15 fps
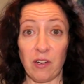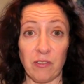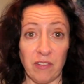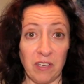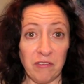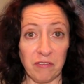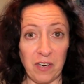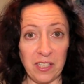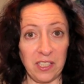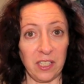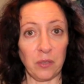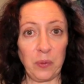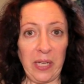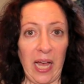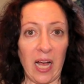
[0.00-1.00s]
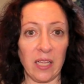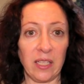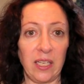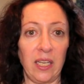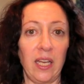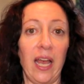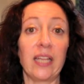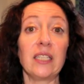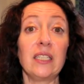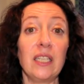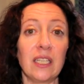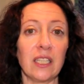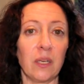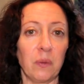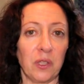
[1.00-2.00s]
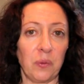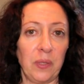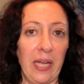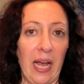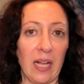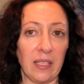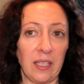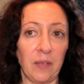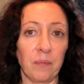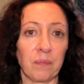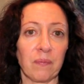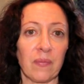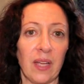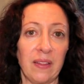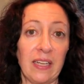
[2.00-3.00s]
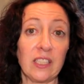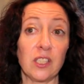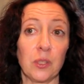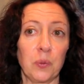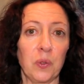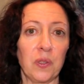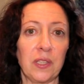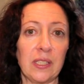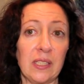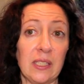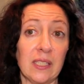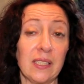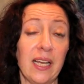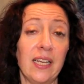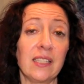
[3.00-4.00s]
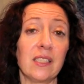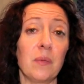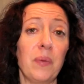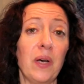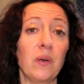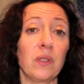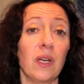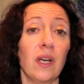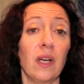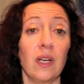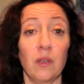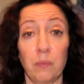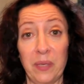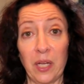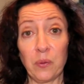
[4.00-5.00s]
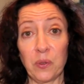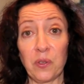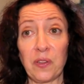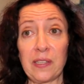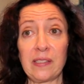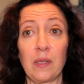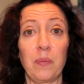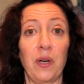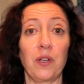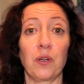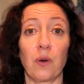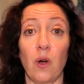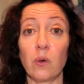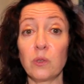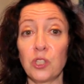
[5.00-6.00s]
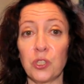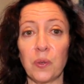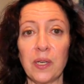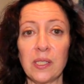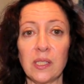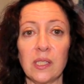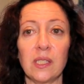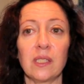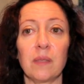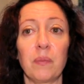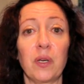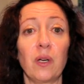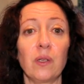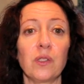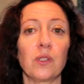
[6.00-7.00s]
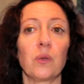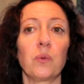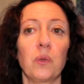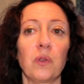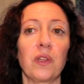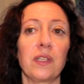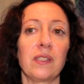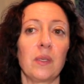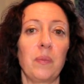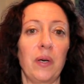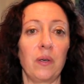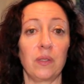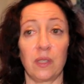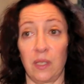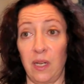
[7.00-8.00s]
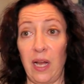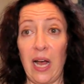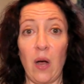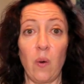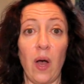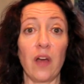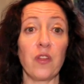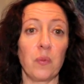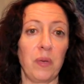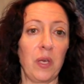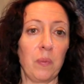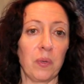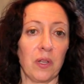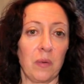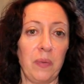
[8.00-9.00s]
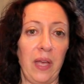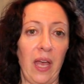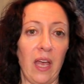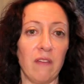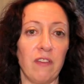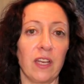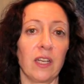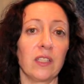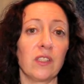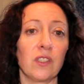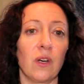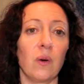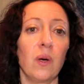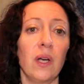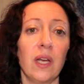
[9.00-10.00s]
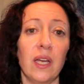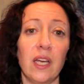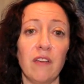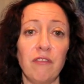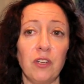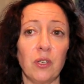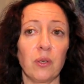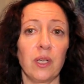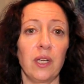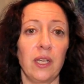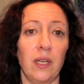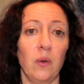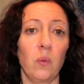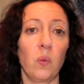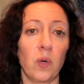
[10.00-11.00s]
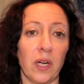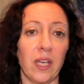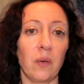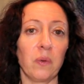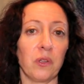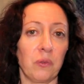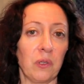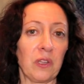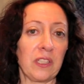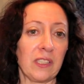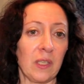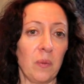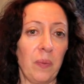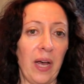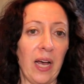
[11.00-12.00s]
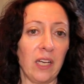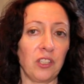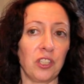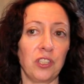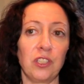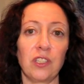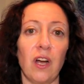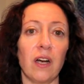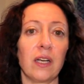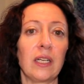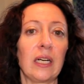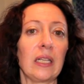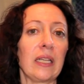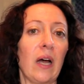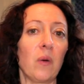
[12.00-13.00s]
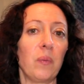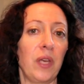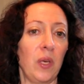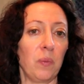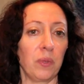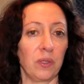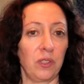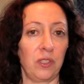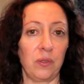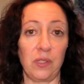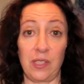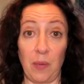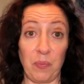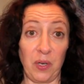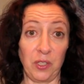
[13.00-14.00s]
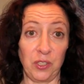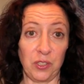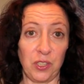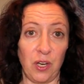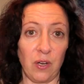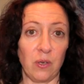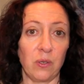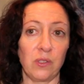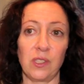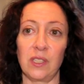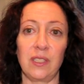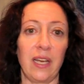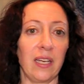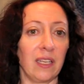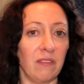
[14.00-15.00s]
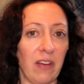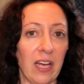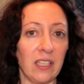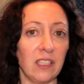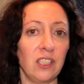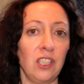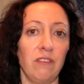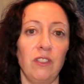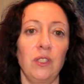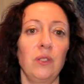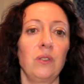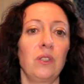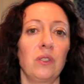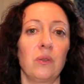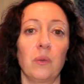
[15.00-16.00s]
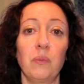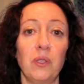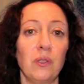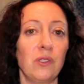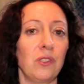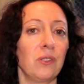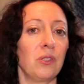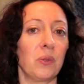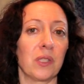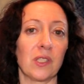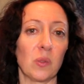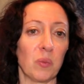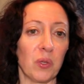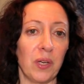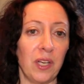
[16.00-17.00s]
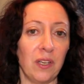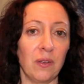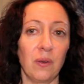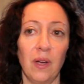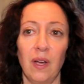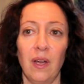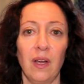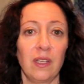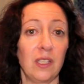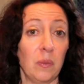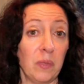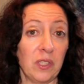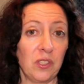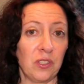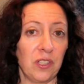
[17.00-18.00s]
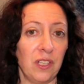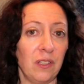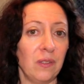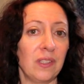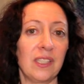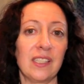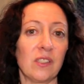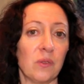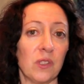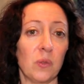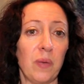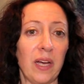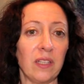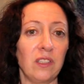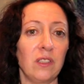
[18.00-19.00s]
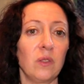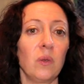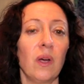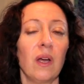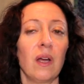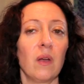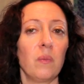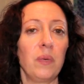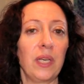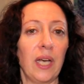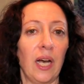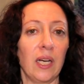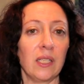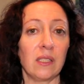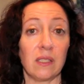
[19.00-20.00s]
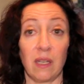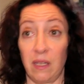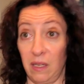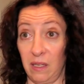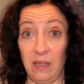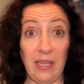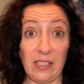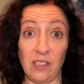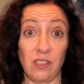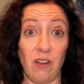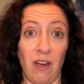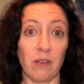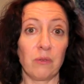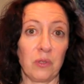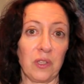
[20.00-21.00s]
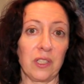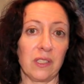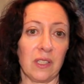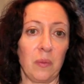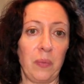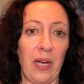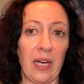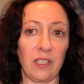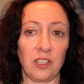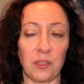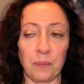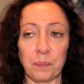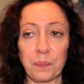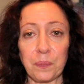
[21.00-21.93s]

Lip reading: confronting reality and dealing with reality. That's the ruthlessness. And it's about being ruthless about your own choices, but also ruthless about how other people are behaving. And so if you're working with ruthless compassion, you're not going to allow people to step on your toes, to take advantage of you, to abuse you, to exploit you, to mistreat you, to disrespect you, because that's not ruthless compassion.